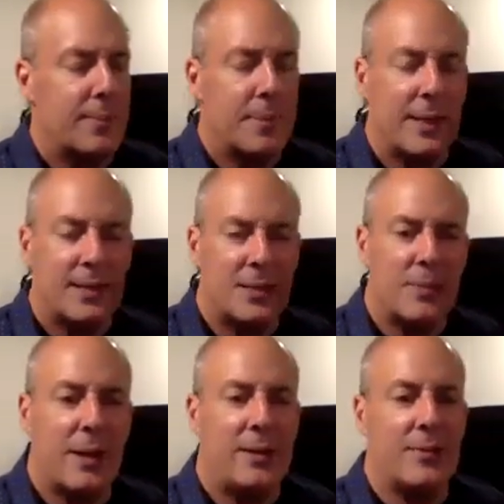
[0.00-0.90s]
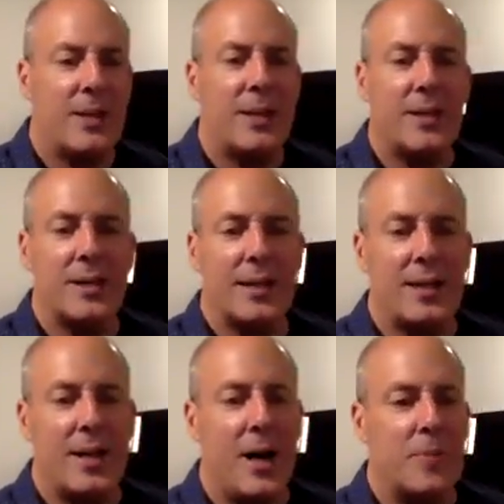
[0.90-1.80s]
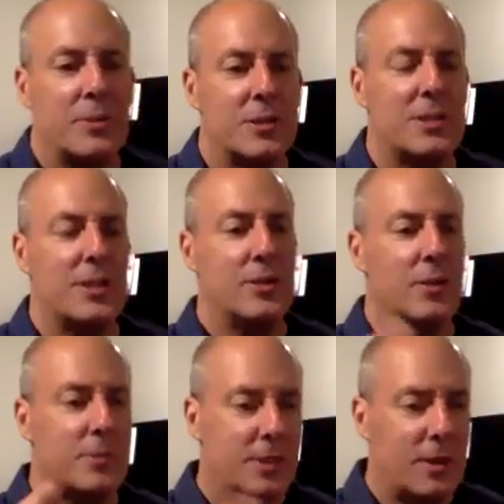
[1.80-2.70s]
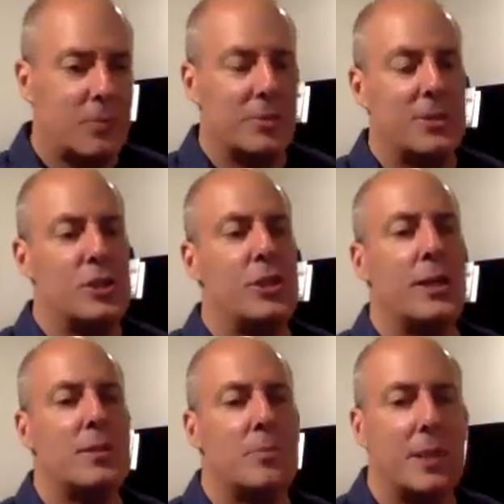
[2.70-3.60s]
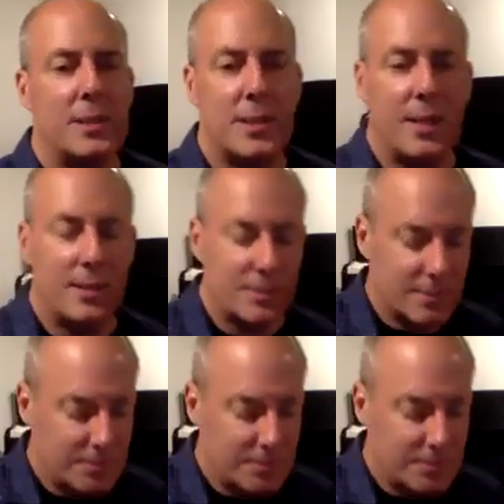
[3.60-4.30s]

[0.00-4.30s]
I guess I'm kind of thinking like an opera singer. I'm trying to project my sound.